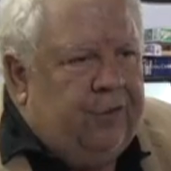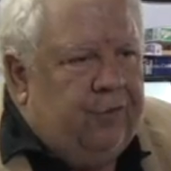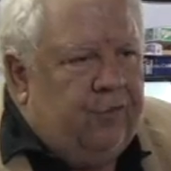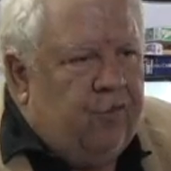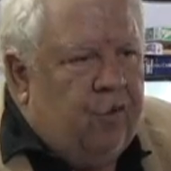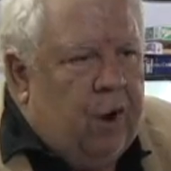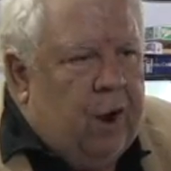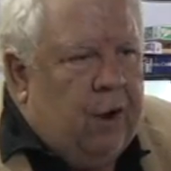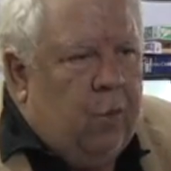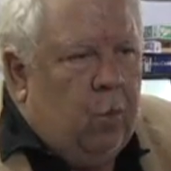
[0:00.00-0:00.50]
and
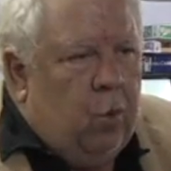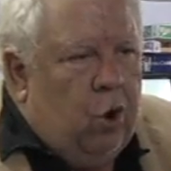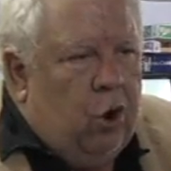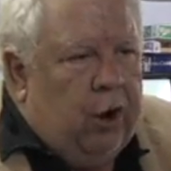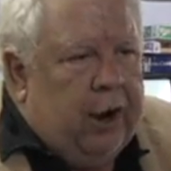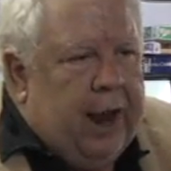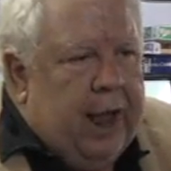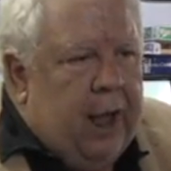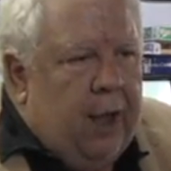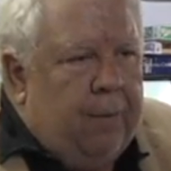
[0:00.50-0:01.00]
try to
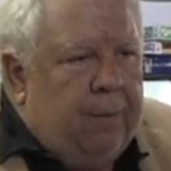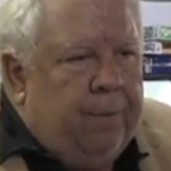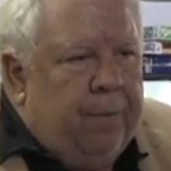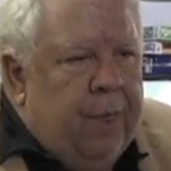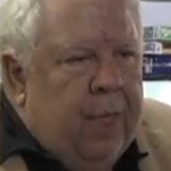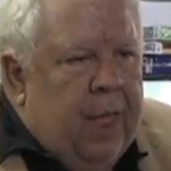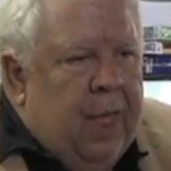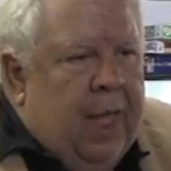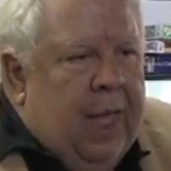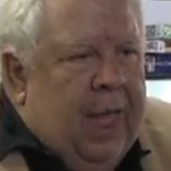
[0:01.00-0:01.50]
work out
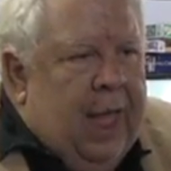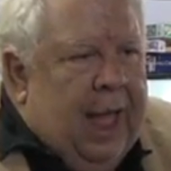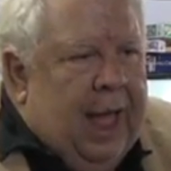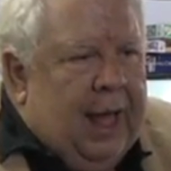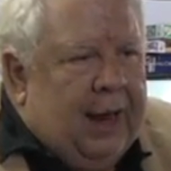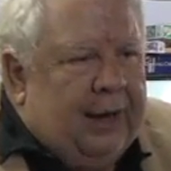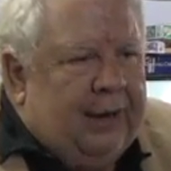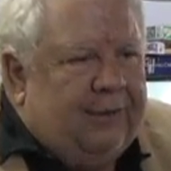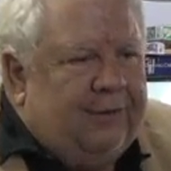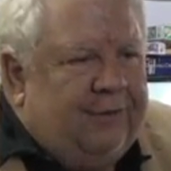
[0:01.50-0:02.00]

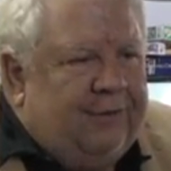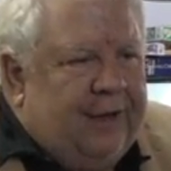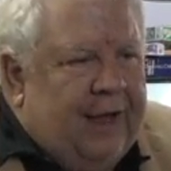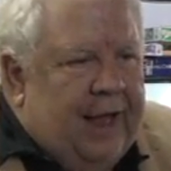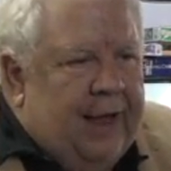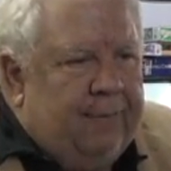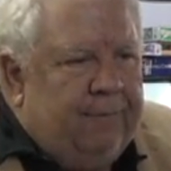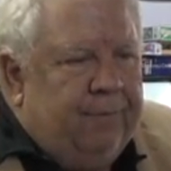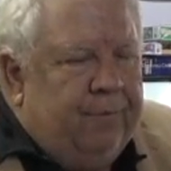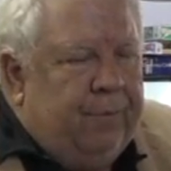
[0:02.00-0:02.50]
how to
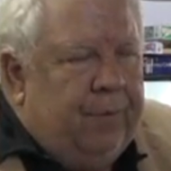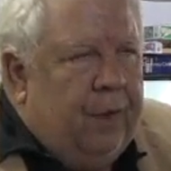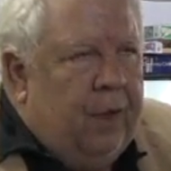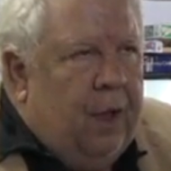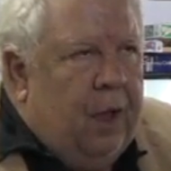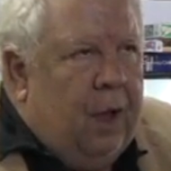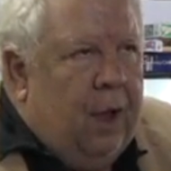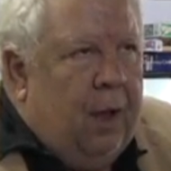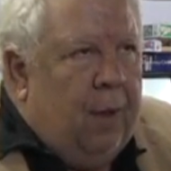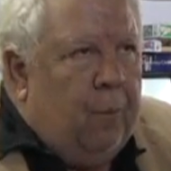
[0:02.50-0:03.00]
set
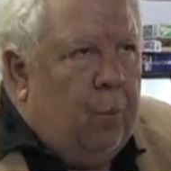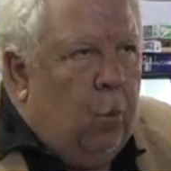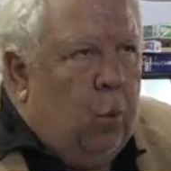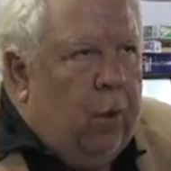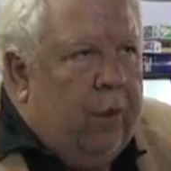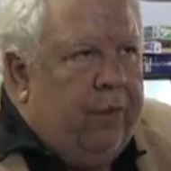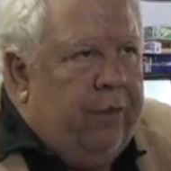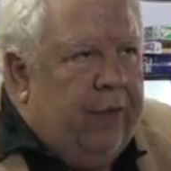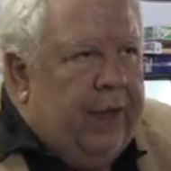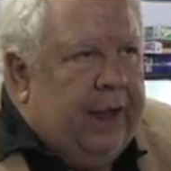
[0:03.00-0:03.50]
um,
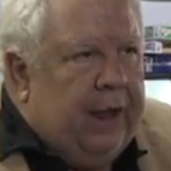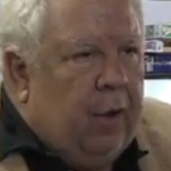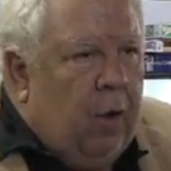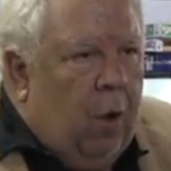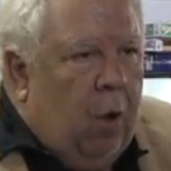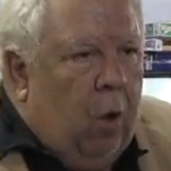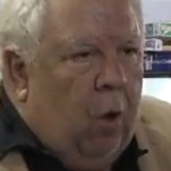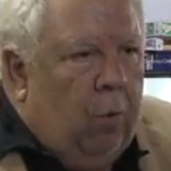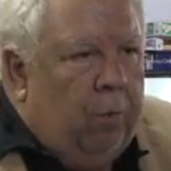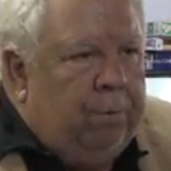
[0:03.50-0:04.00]
what they
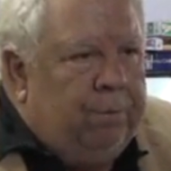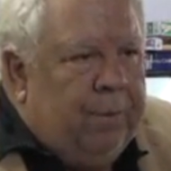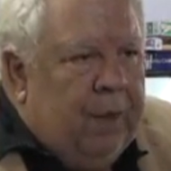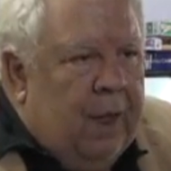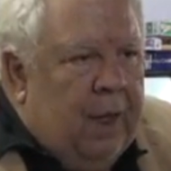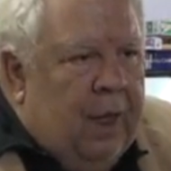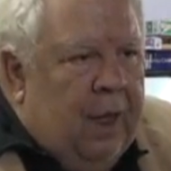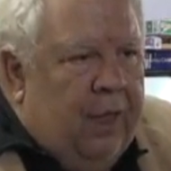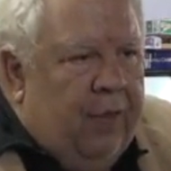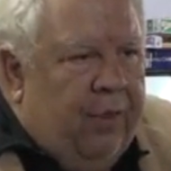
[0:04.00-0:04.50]
call
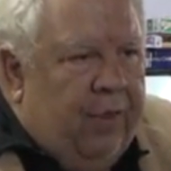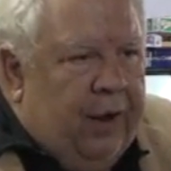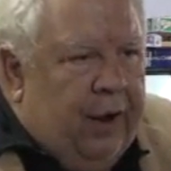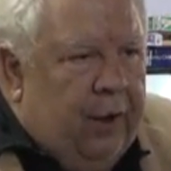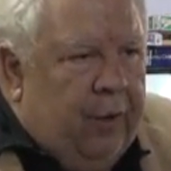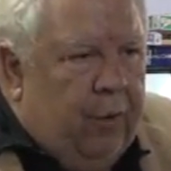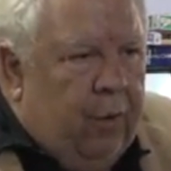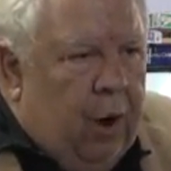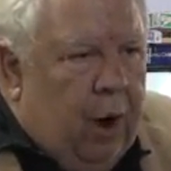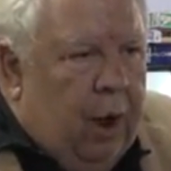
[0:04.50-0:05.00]

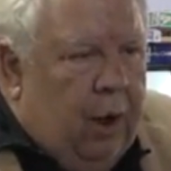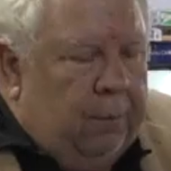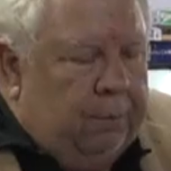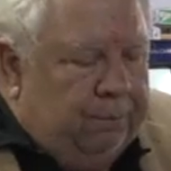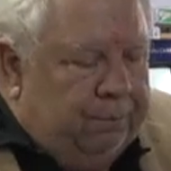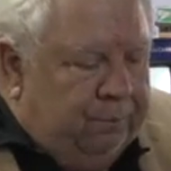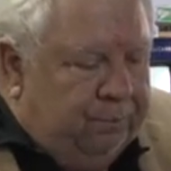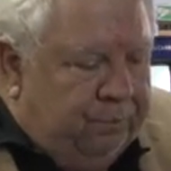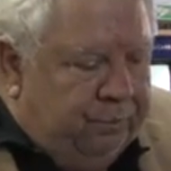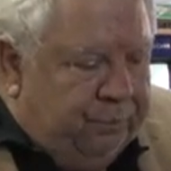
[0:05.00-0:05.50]
their
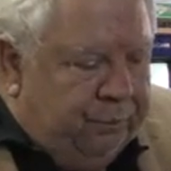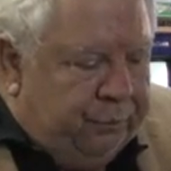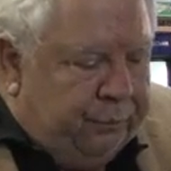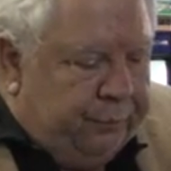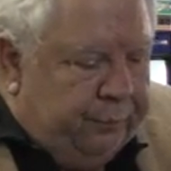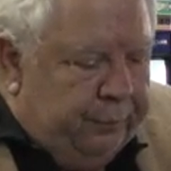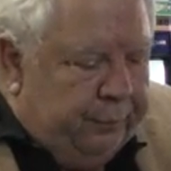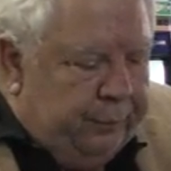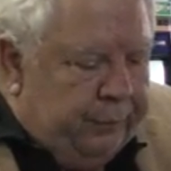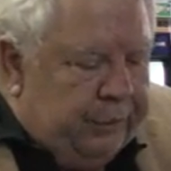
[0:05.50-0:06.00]
um,
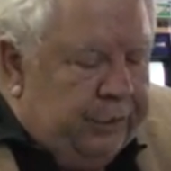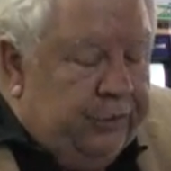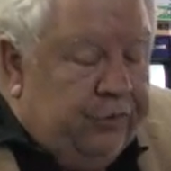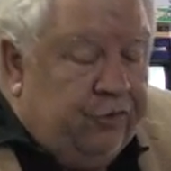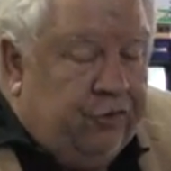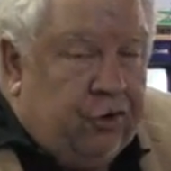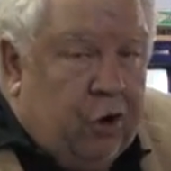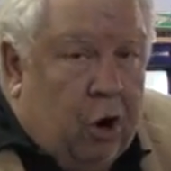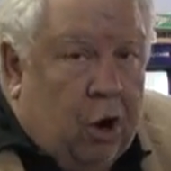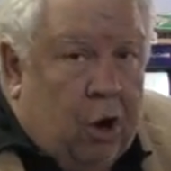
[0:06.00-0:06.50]

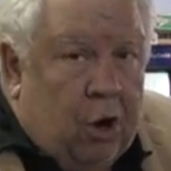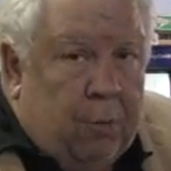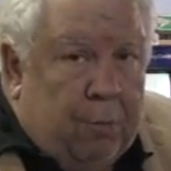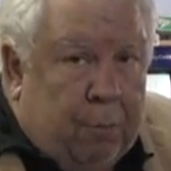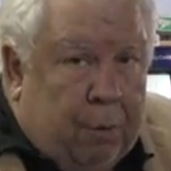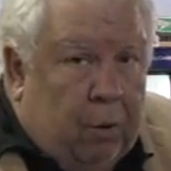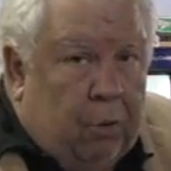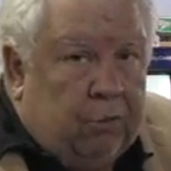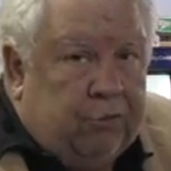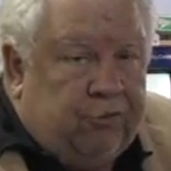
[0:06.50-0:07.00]
char
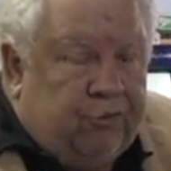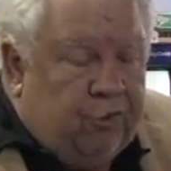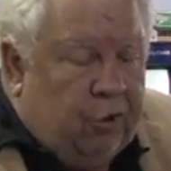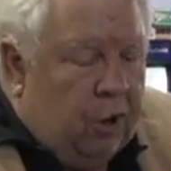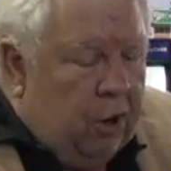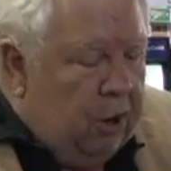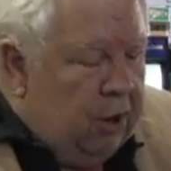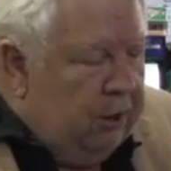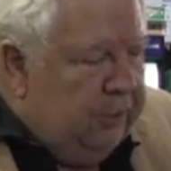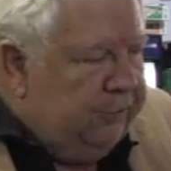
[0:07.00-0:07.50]
bulk
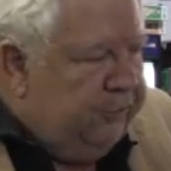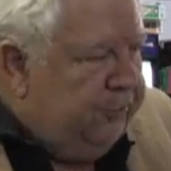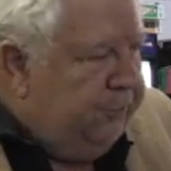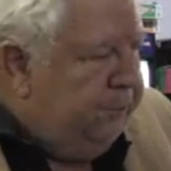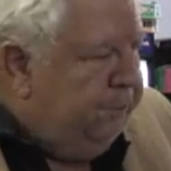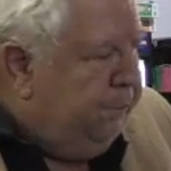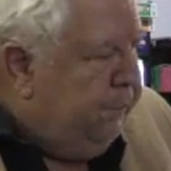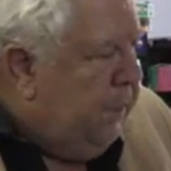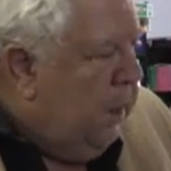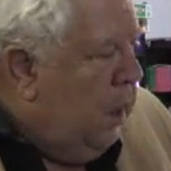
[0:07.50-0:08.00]
charge,
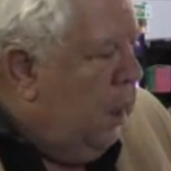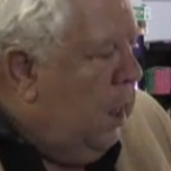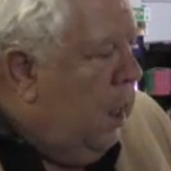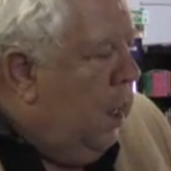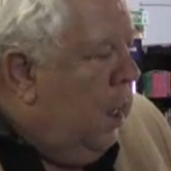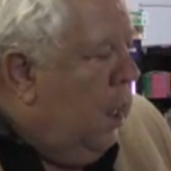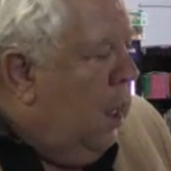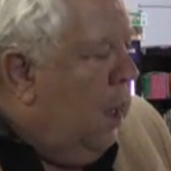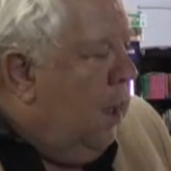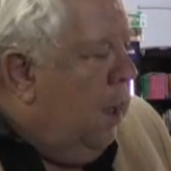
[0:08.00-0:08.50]

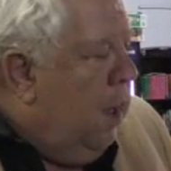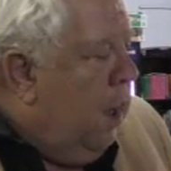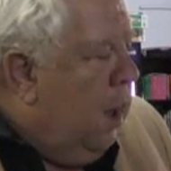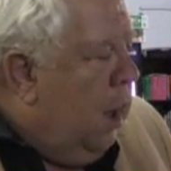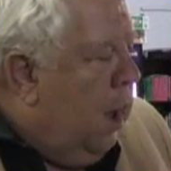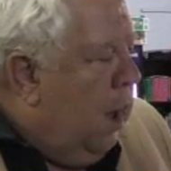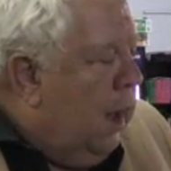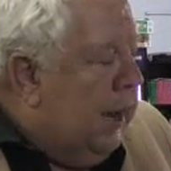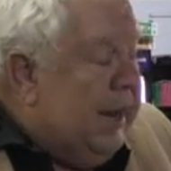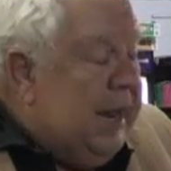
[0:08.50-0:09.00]

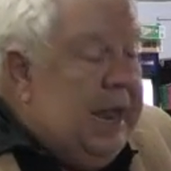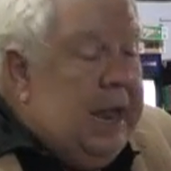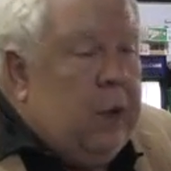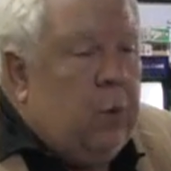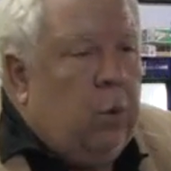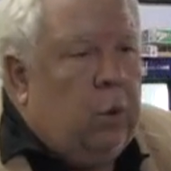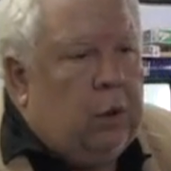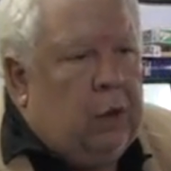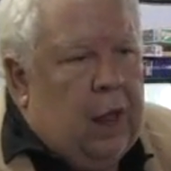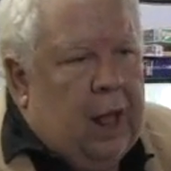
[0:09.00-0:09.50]
uh,
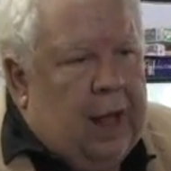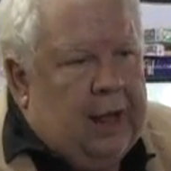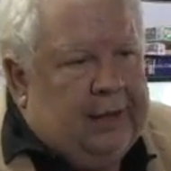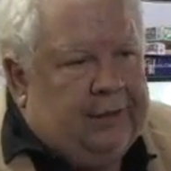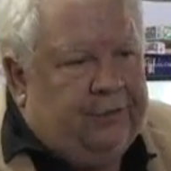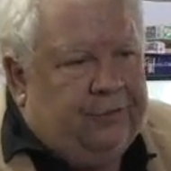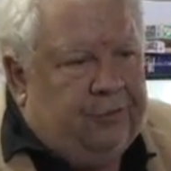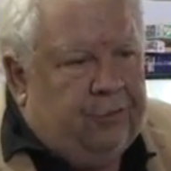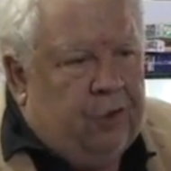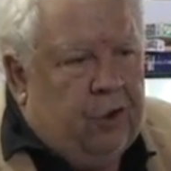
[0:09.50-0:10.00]

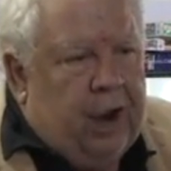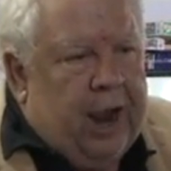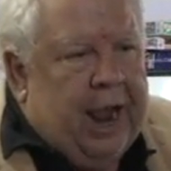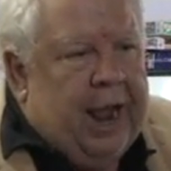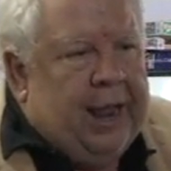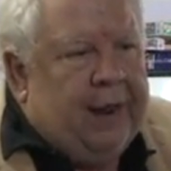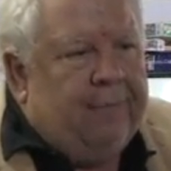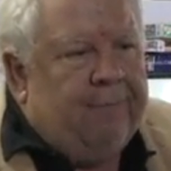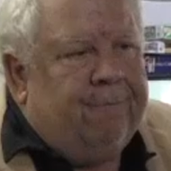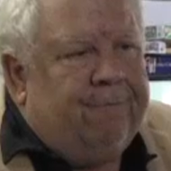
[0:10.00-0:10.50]
equalizer,
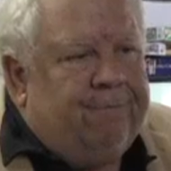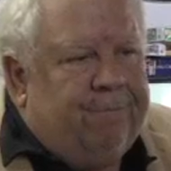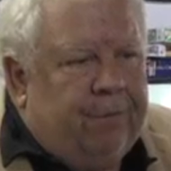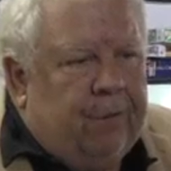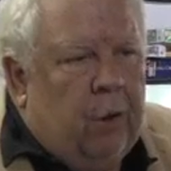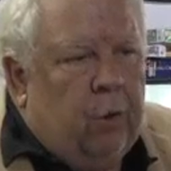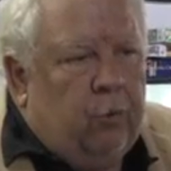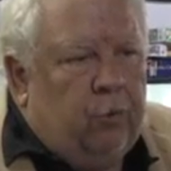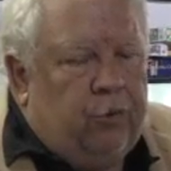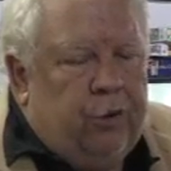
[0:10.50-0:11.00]
and
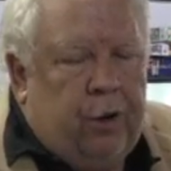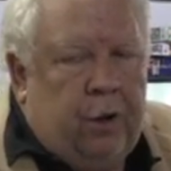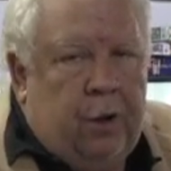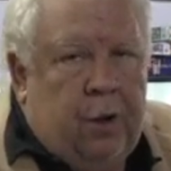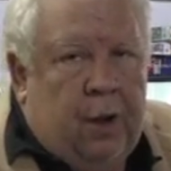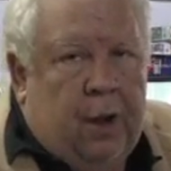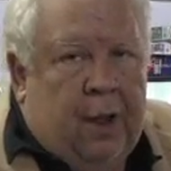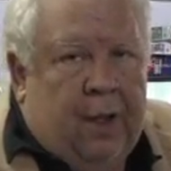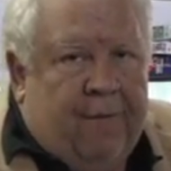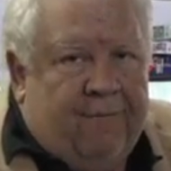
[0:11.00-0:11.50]
float
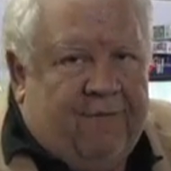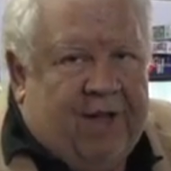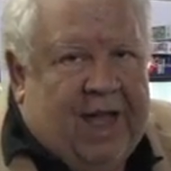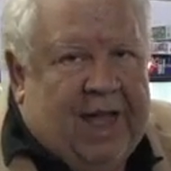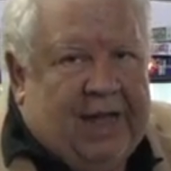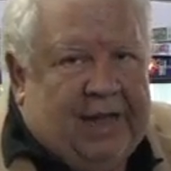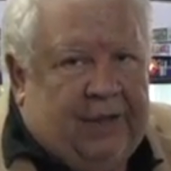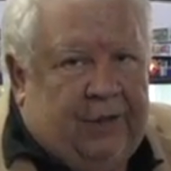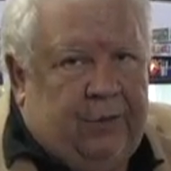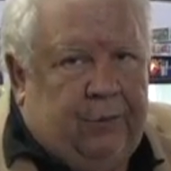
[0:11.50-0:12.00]

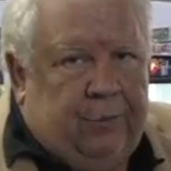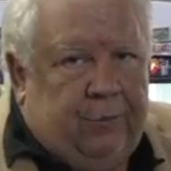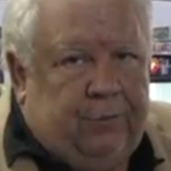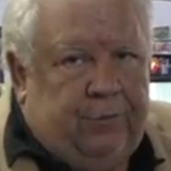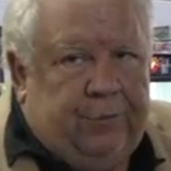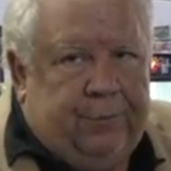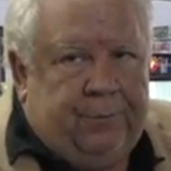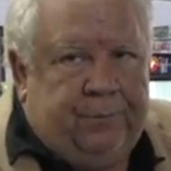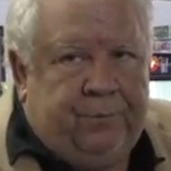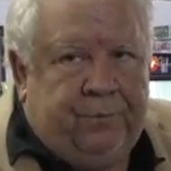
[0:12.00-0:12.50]

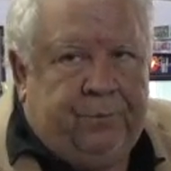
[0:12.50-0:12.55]
values.